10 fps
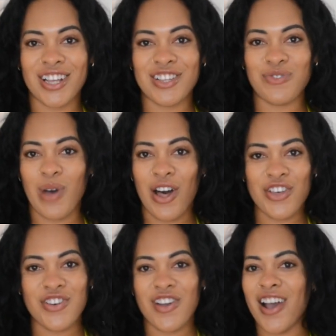as well,
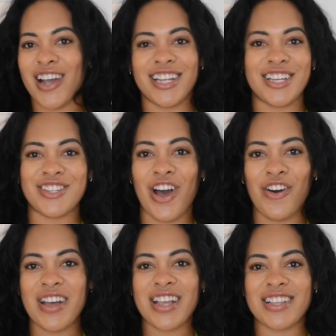you already know
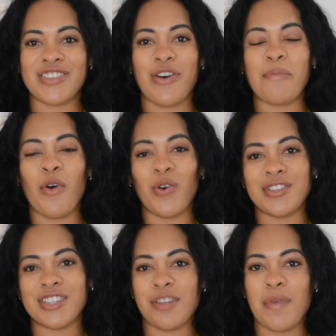it, so I'm
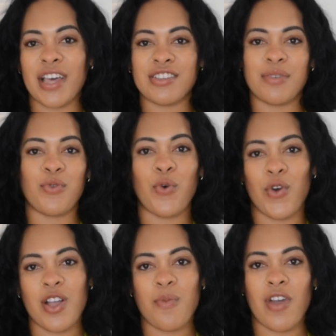also gonna make some
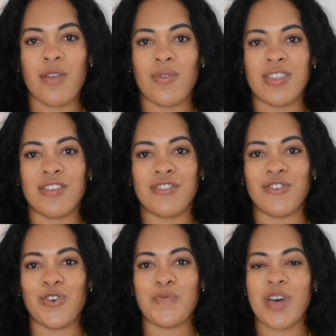cornbread with the
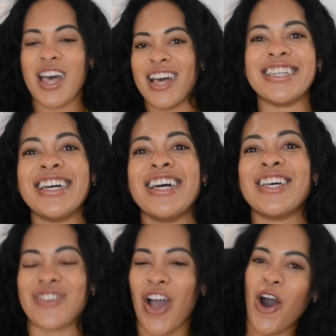soup.
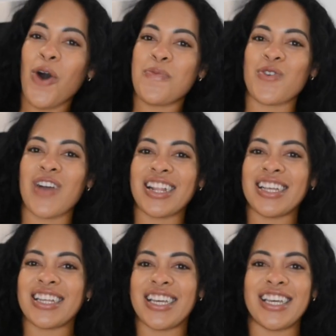So I hope you're ready
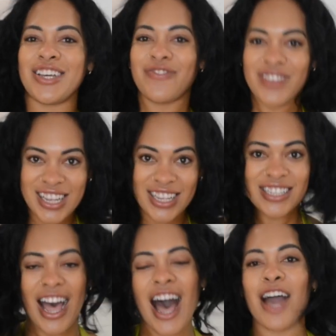to eat because
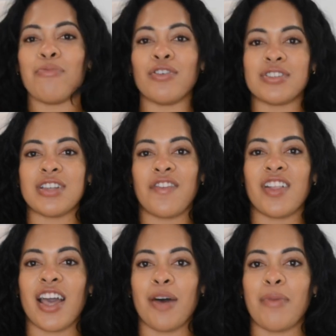I most
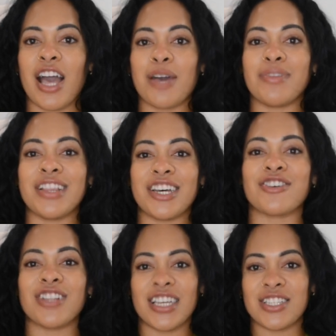definitely am. I am
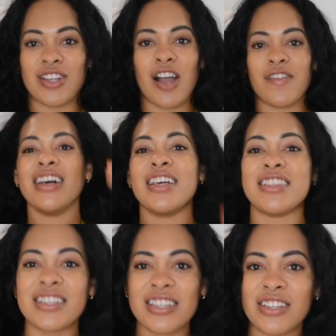literally starving.
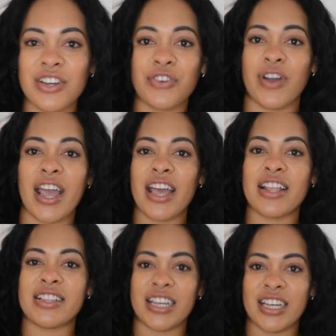This is a
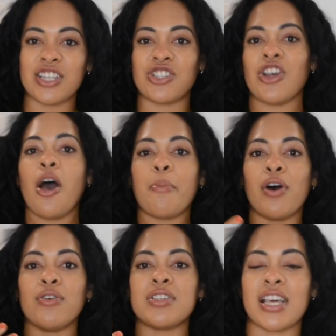great dish
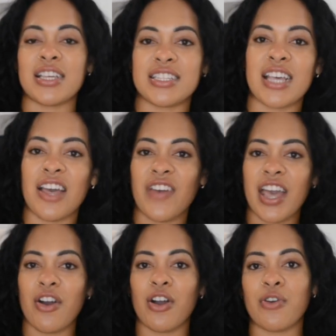post
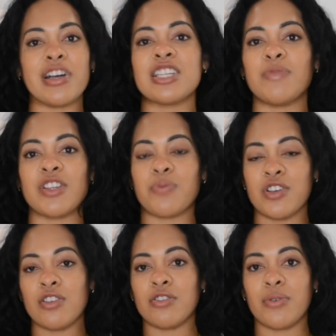Thanksgiving or Christmas when you
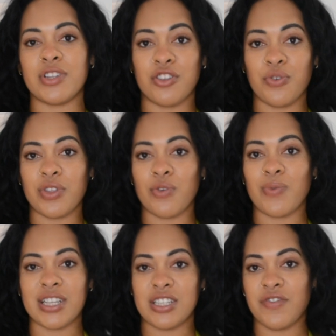don't know what to do with the
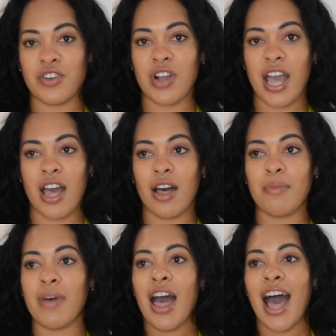rest of your
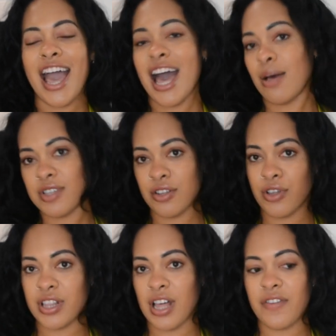ham. I
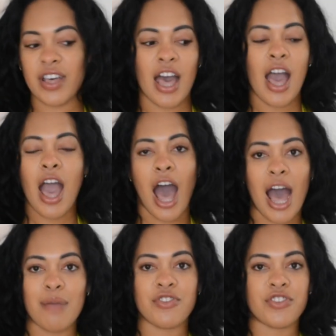absolutely love it.
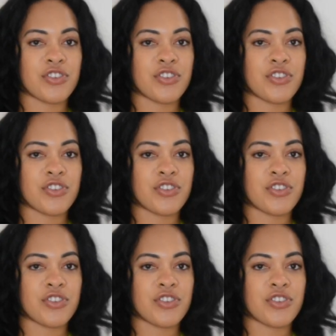I'm just